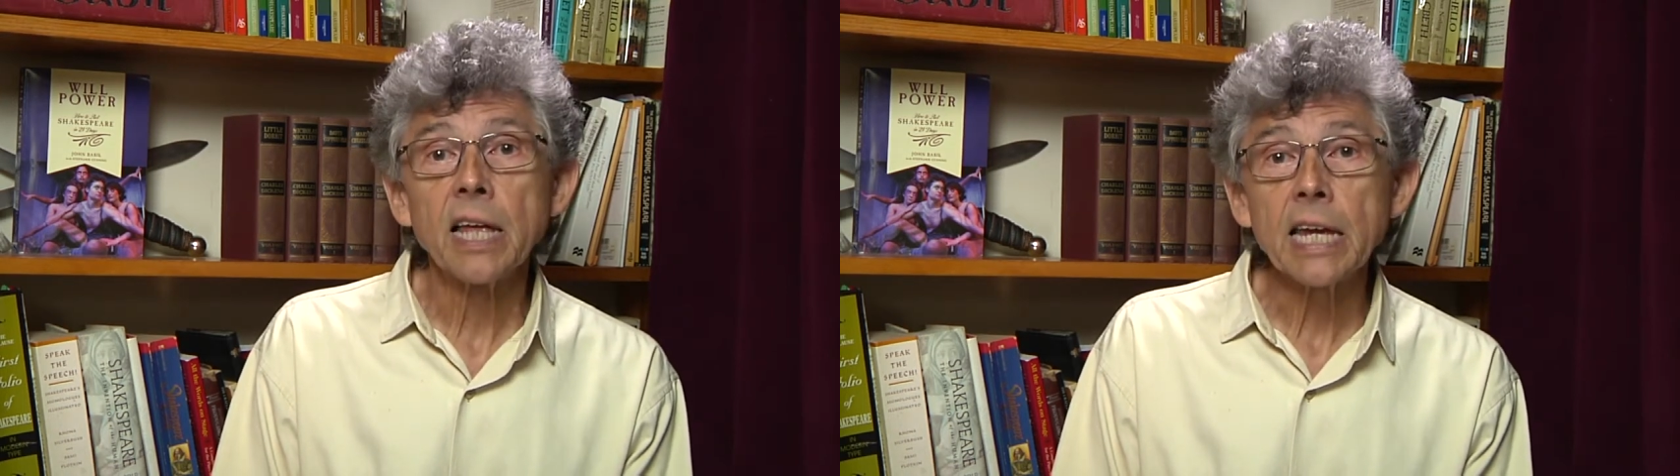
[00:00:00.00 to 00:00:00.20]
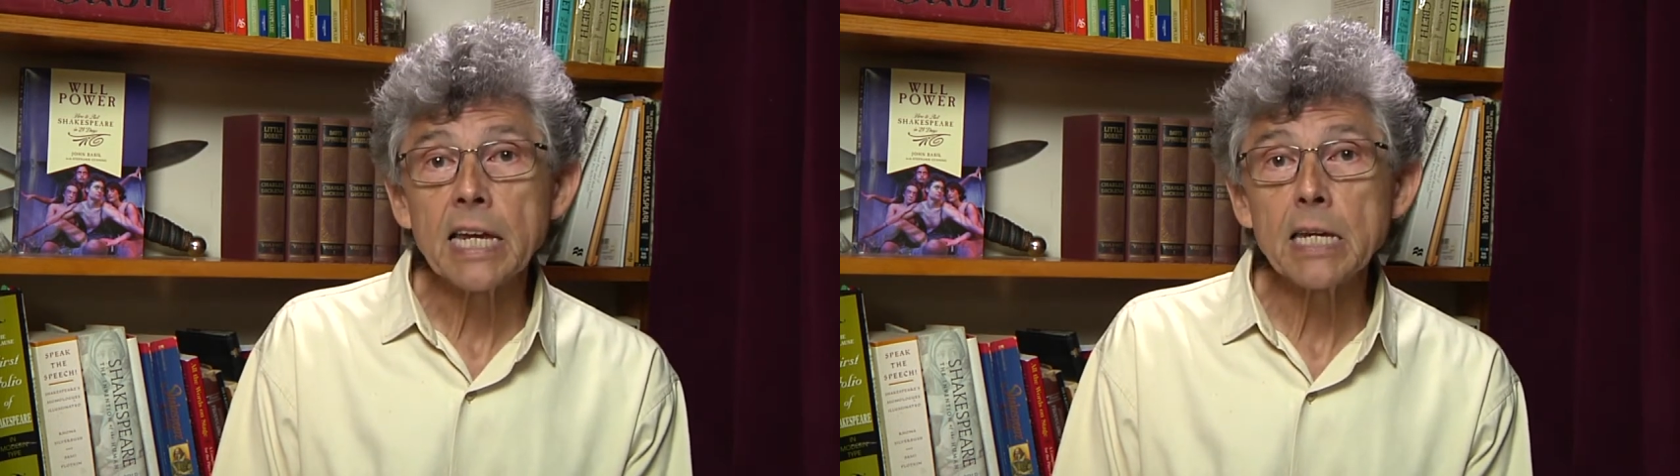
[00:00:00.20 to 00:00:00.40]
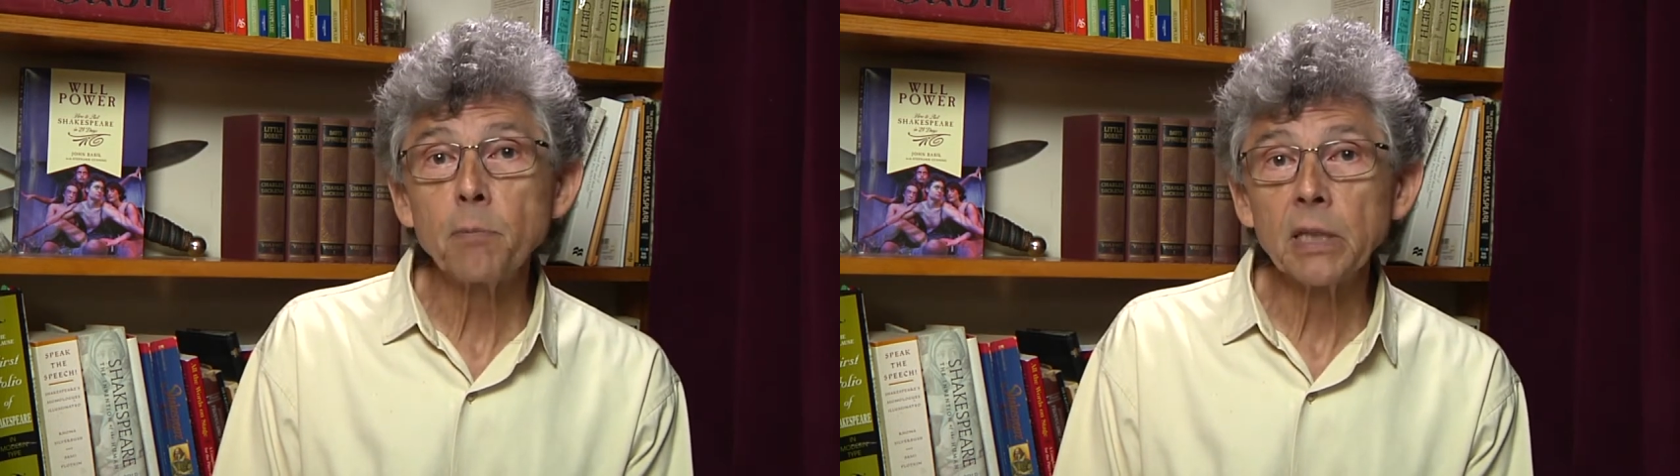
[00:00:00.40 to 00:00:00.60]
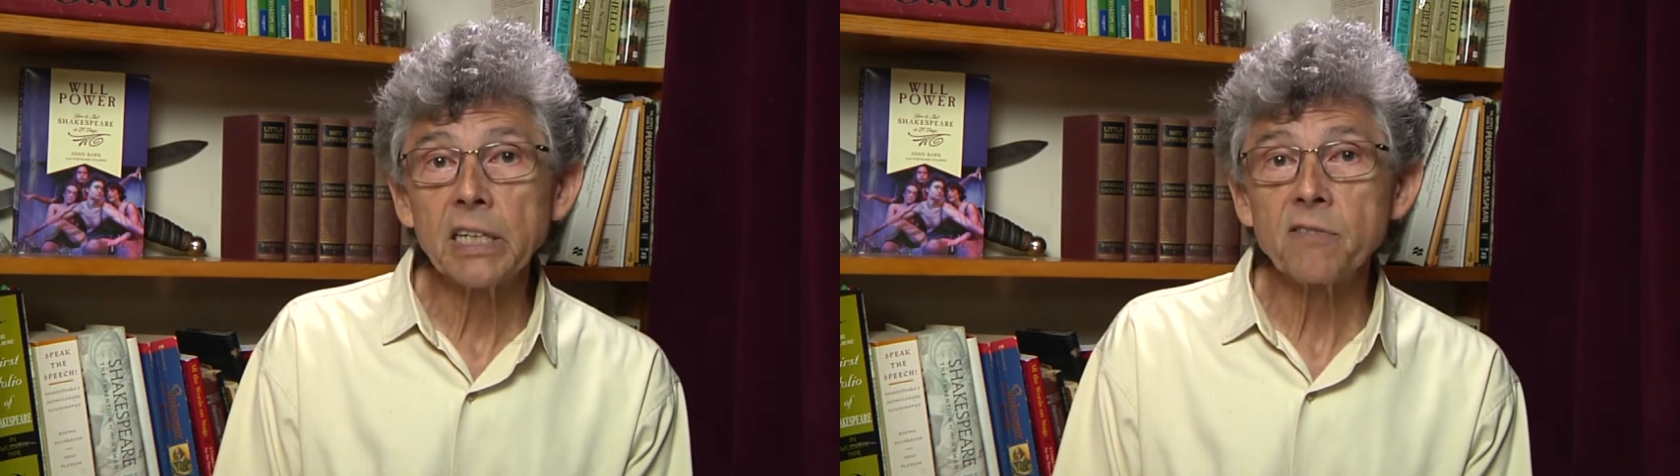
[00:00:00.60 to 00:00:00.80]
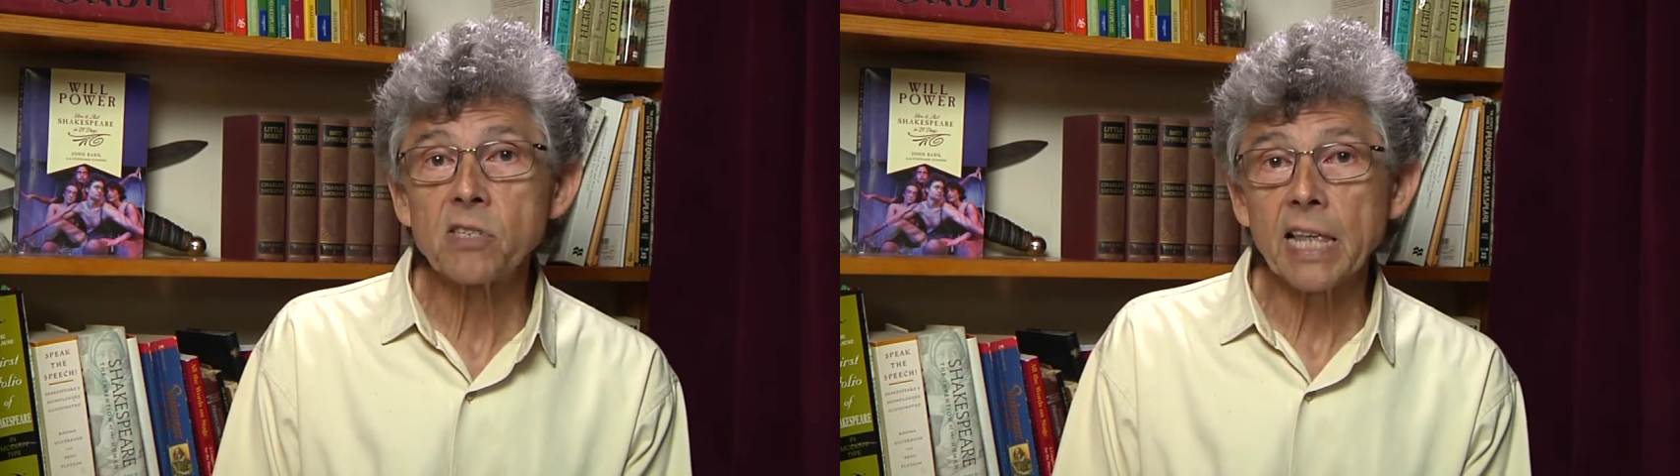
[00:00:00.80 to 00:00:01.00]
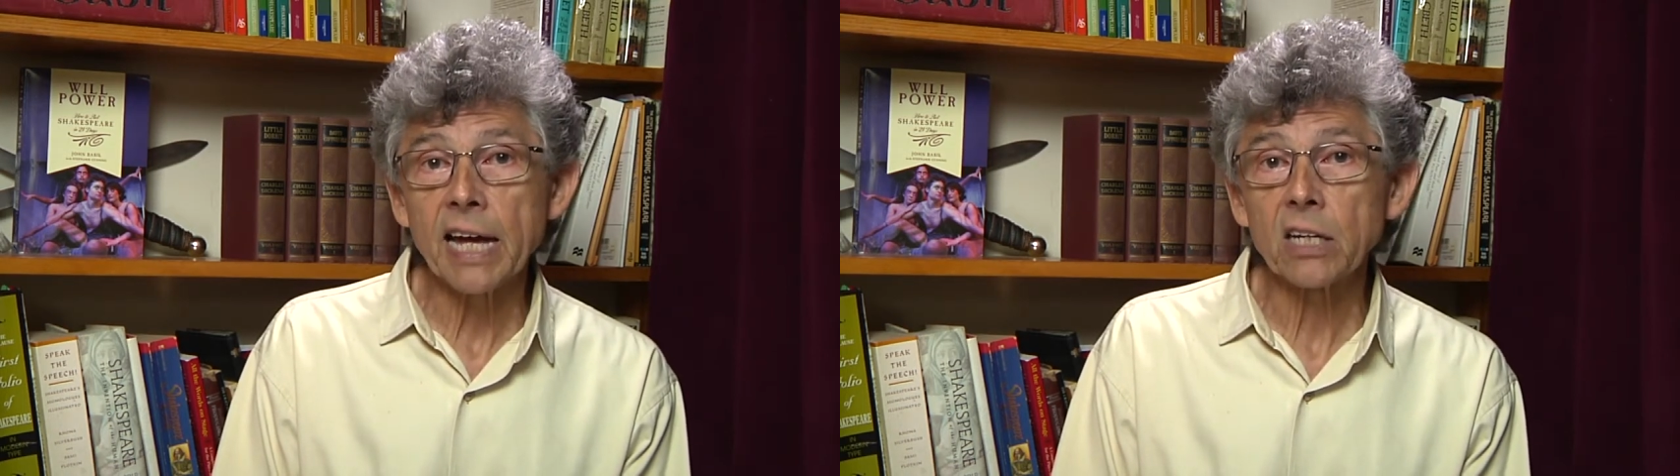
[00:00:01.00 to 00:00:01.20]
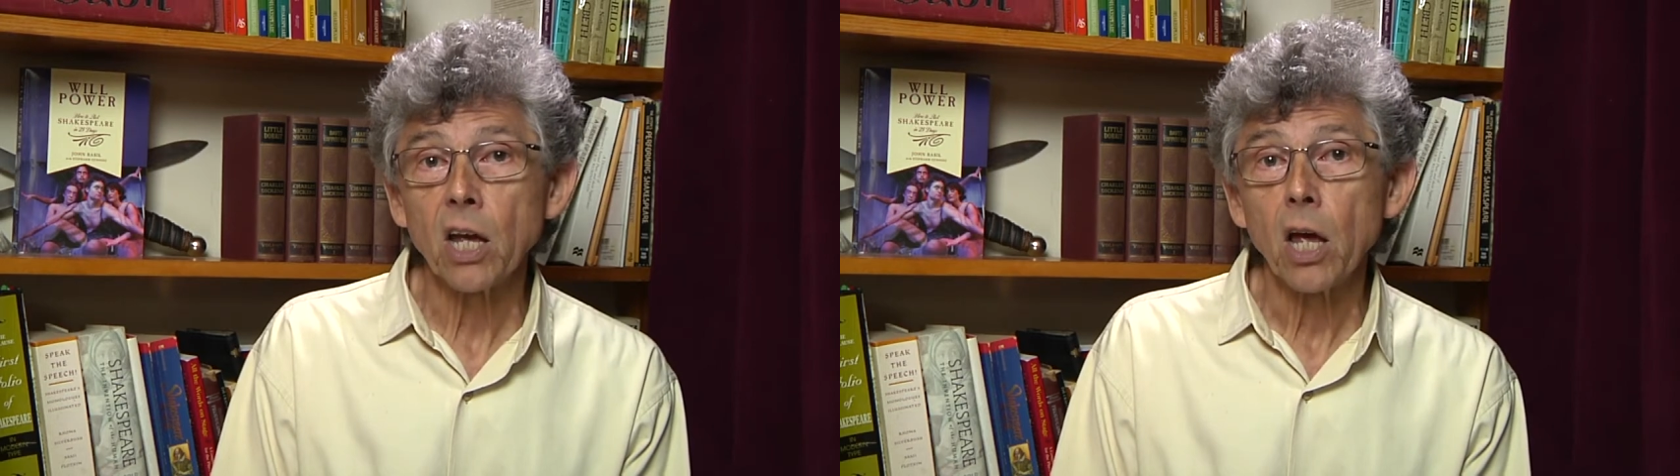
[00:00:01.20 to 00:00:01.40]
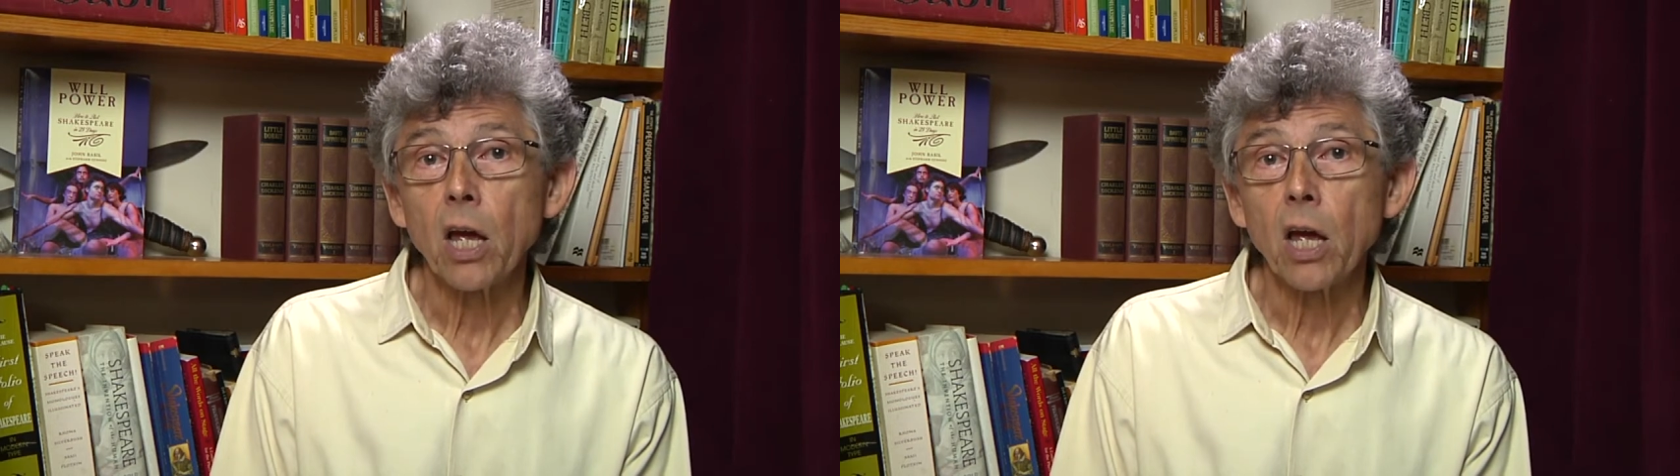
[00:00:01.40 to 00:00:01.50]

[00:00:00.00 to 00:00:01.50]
he believes that